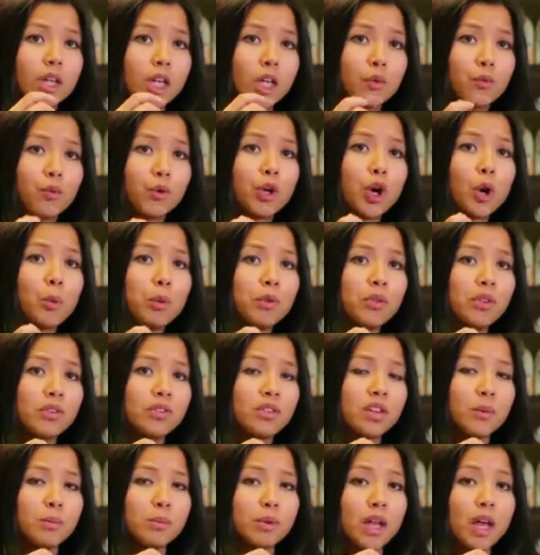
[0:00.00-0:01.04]
If we open
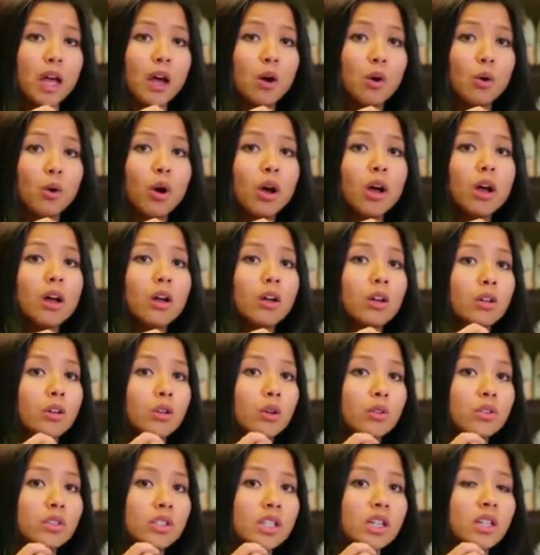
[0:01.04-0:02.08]
this up now,
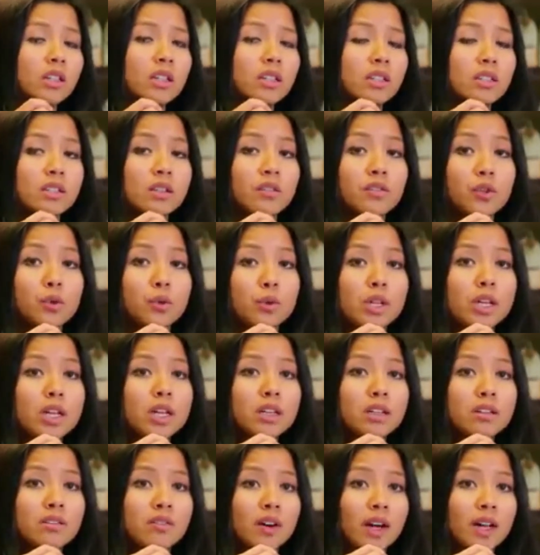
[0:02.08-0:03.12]
you'll see a list of
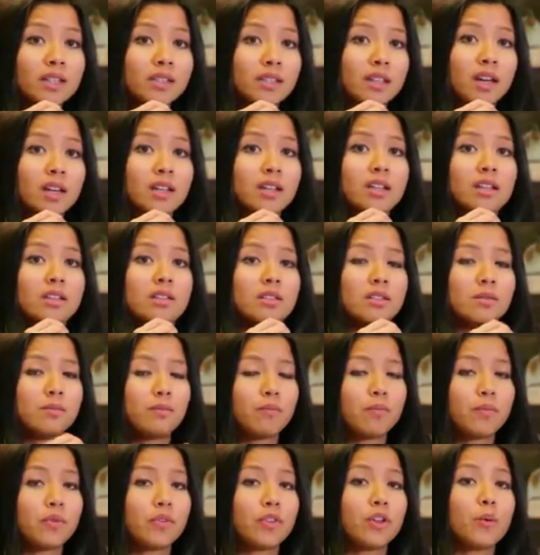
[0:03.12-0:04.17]
unique device IDs,
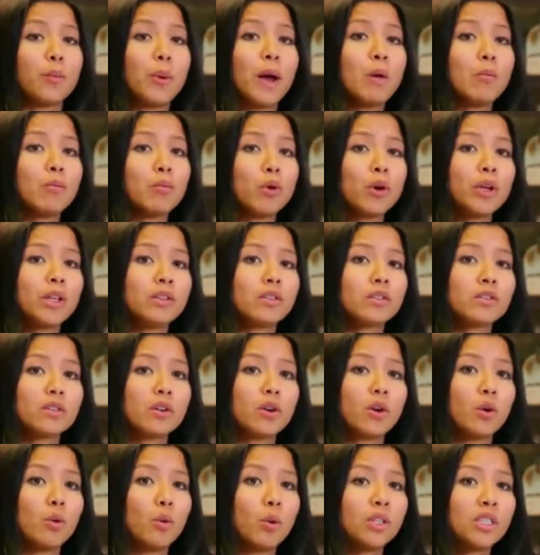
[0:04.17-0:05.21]
their mount
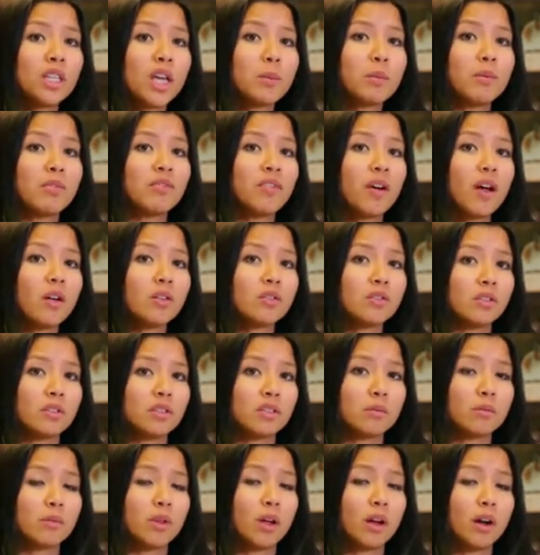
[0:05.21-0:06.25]
points, what type of file
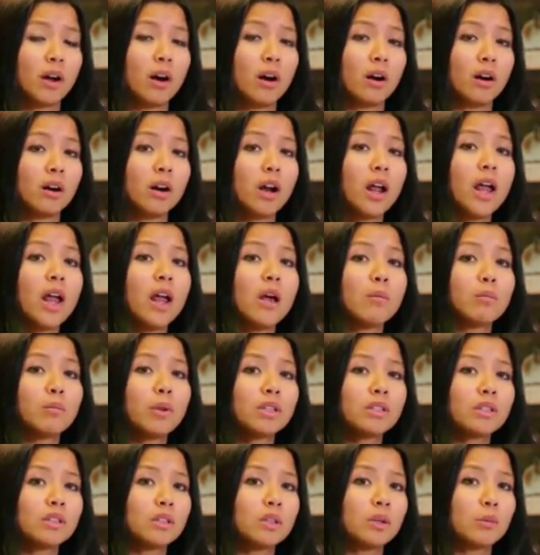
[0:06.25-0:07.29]
system they are,
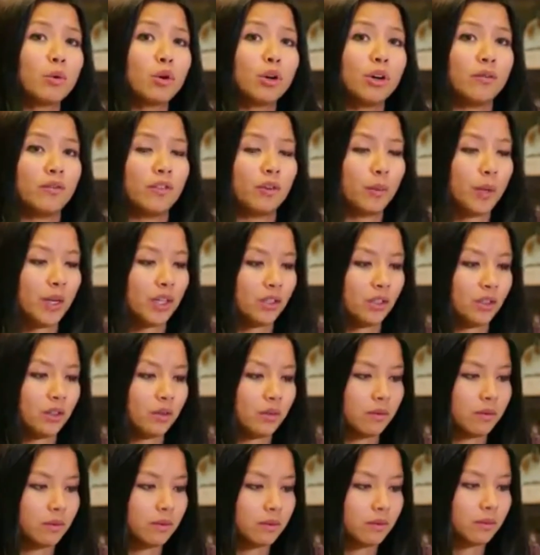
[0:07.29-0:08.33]
plus a little more
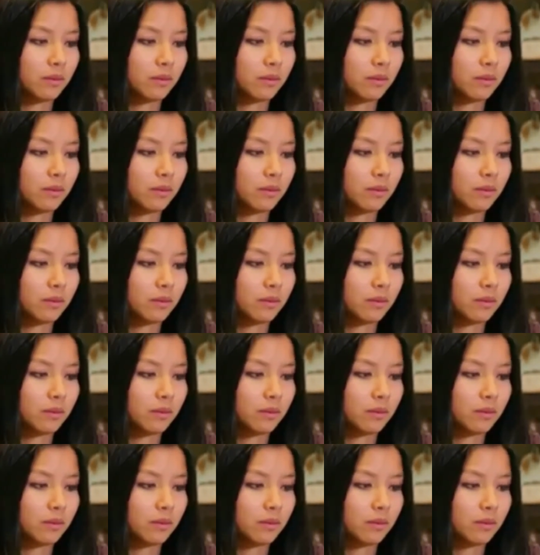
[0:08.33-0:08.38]
information.